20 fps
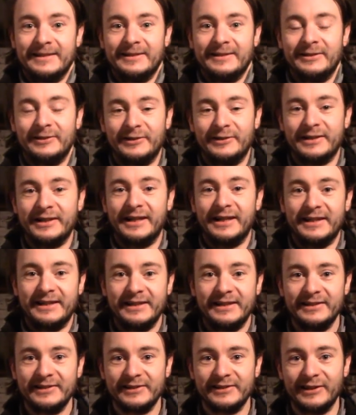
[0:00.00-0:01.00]
Okay,
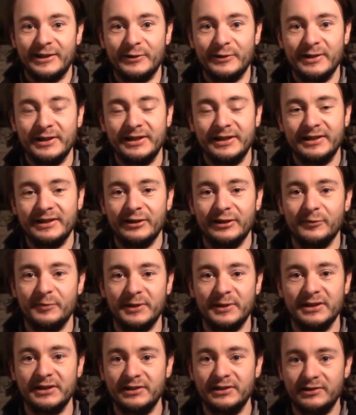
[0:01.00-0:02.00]
so I've
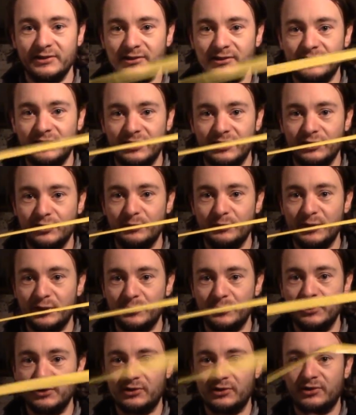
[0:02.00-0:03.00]
been taking some
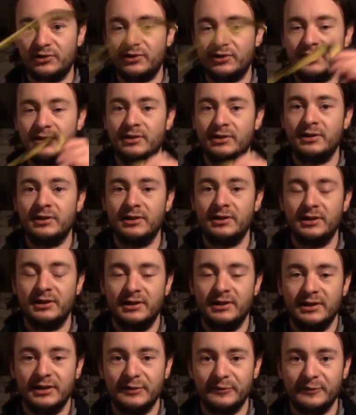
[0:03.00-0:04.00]

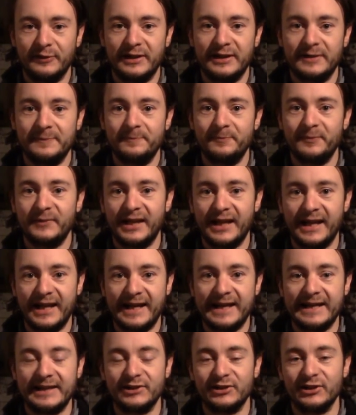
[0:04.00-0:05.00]
measurements in the van
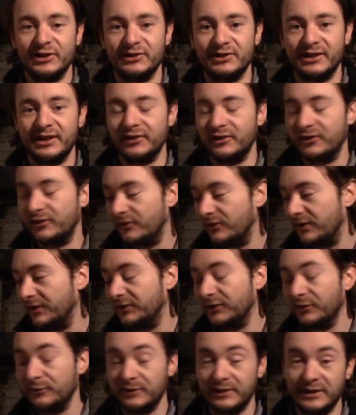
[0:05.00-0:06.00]
and it turns out that
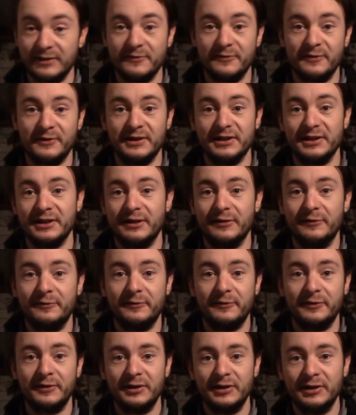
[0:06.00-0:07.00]
I don't have
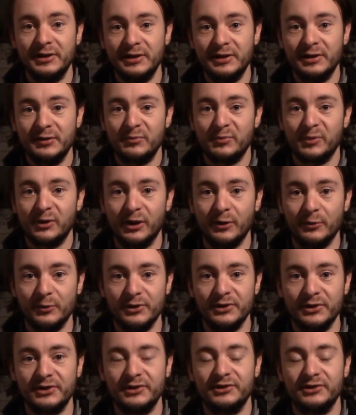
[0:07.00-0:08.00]
enough
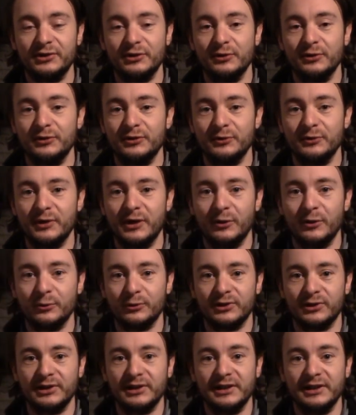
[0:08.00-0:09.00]
plywood to do the whole
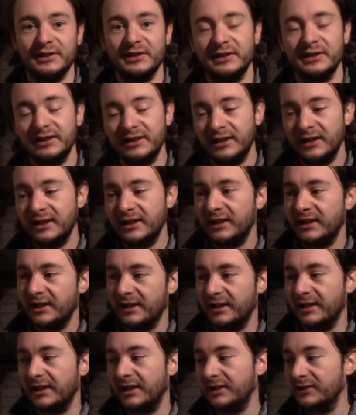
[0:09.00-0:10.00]
ceiling
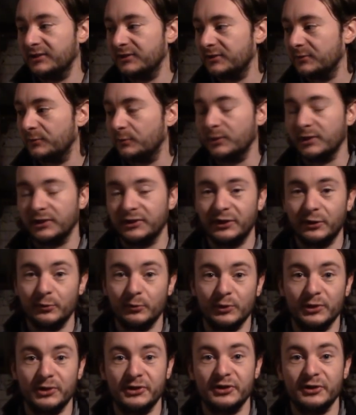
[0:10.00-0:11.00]
and what I
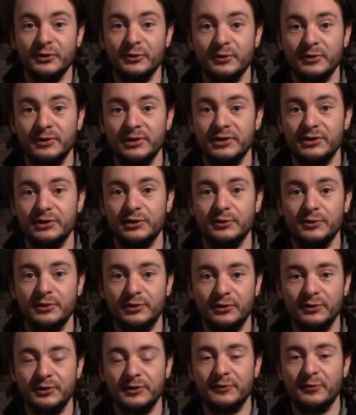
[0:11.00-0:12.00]
don't want to do is
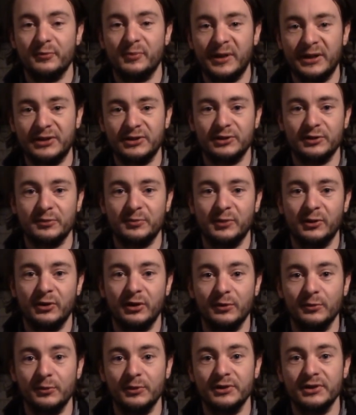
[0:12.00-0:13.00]
use two different batches of
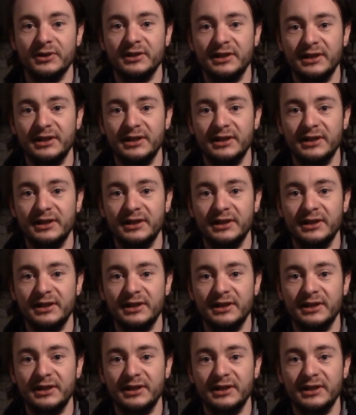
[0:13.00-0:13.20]
plywood